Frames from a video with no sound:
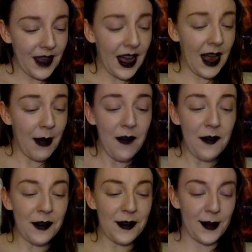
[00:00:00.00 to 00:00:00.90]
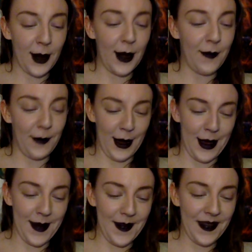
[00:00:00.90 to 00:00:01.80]
I might feel sorry for
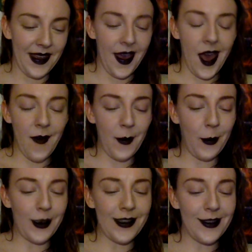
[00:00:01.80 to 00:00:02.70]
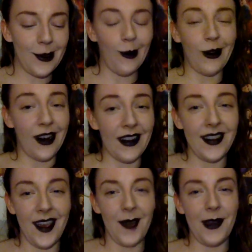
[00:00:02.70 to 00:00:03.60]
him if it wasn't so
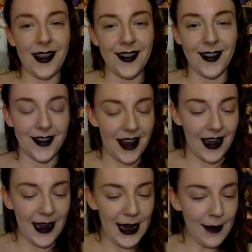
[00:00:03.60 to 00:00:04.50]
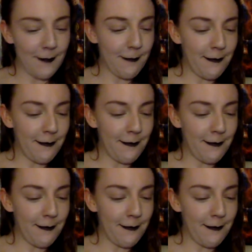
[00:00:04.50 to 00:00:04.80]
goddamn entertaining,